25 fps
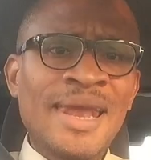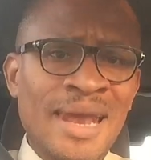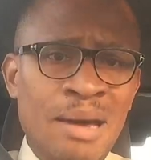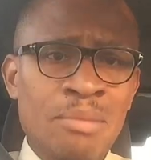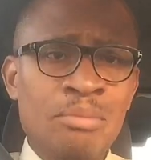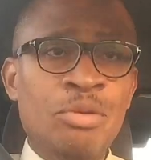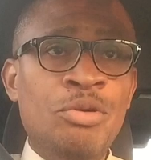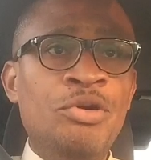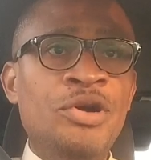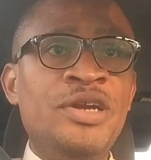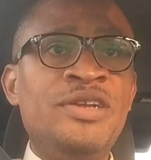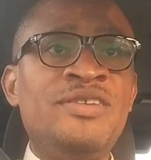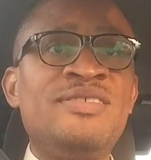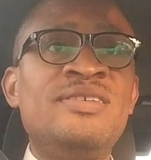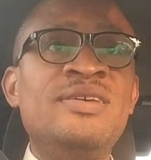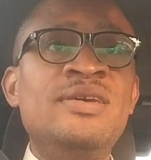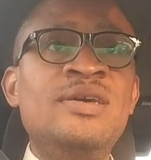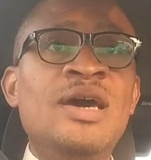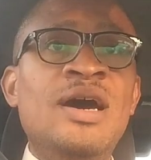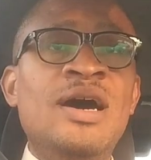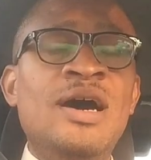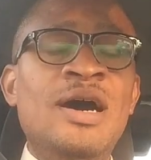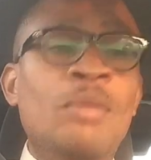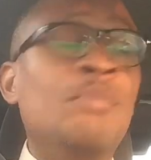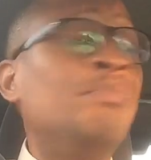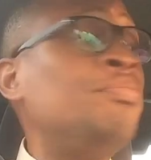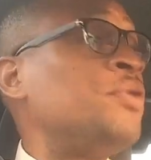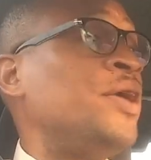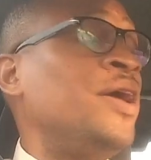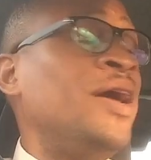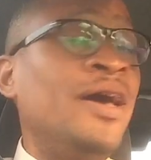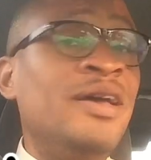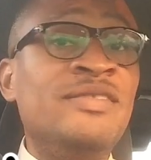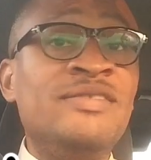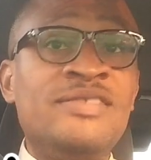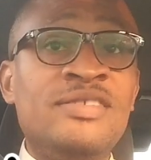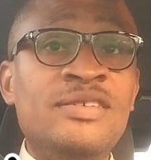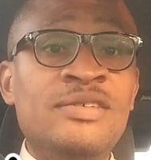elaborate,
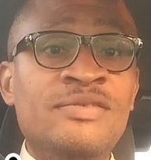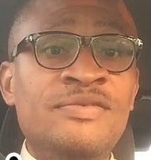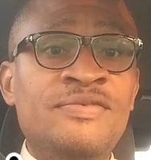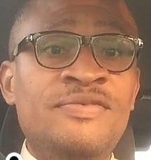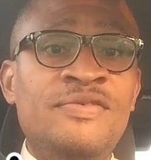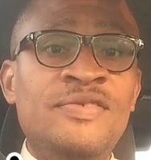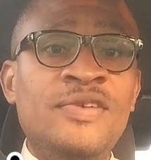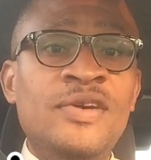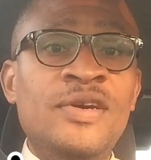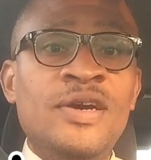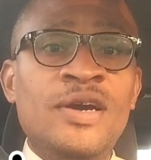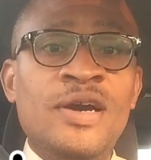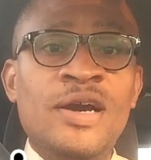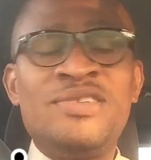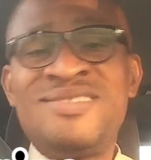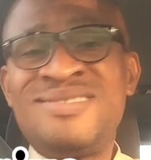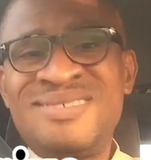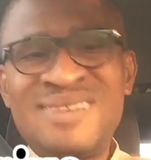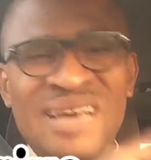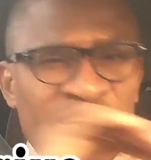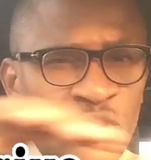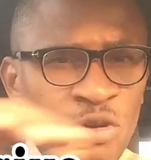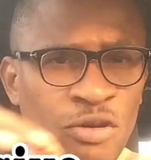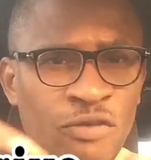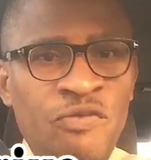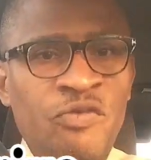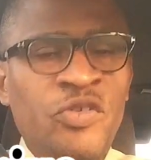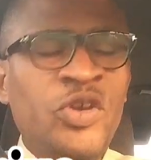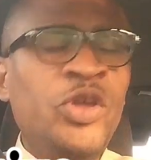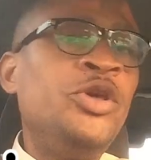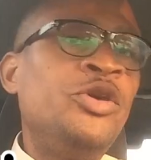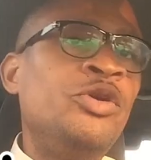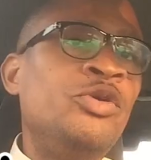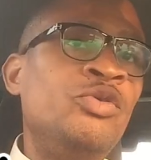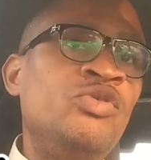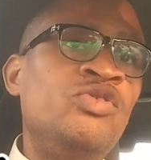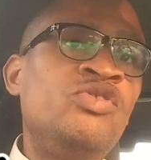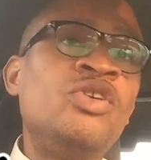comprehensive set of
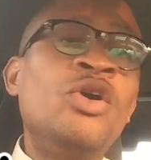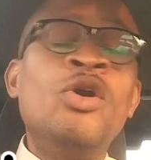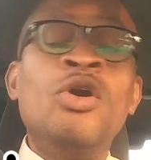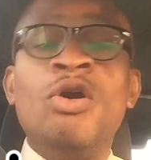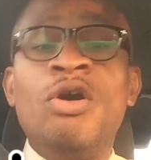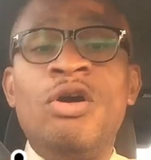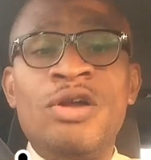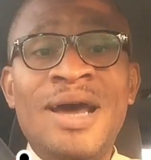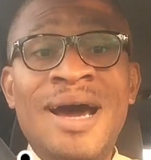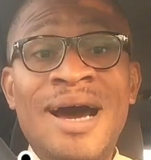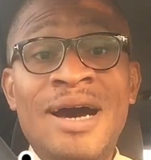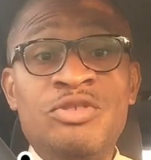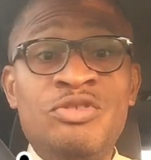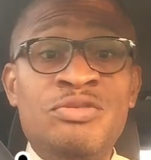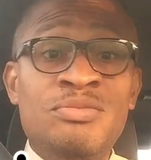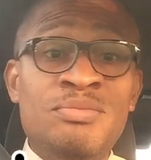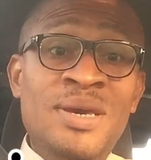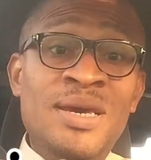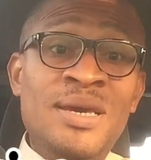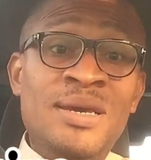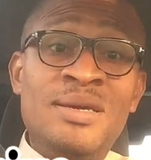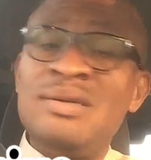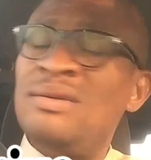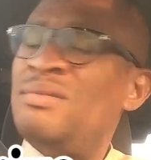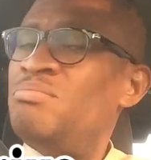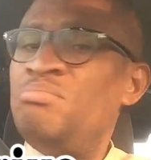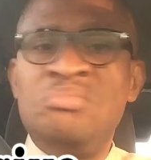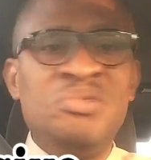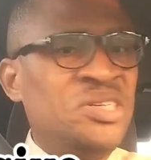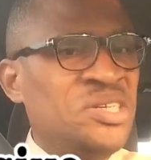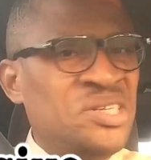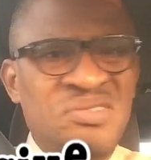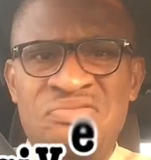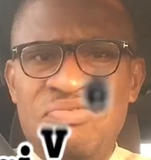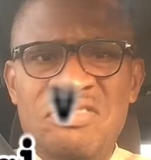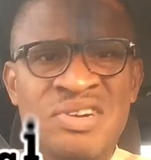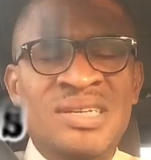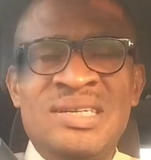videos on how to make
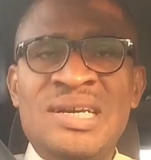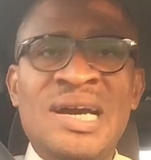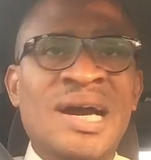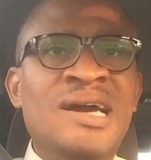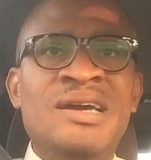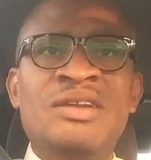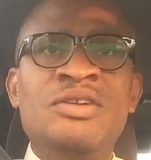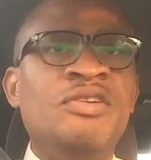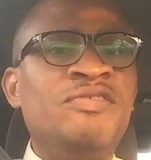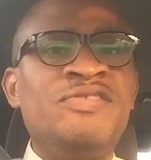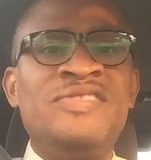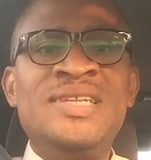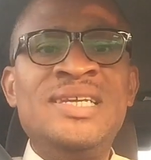different kind of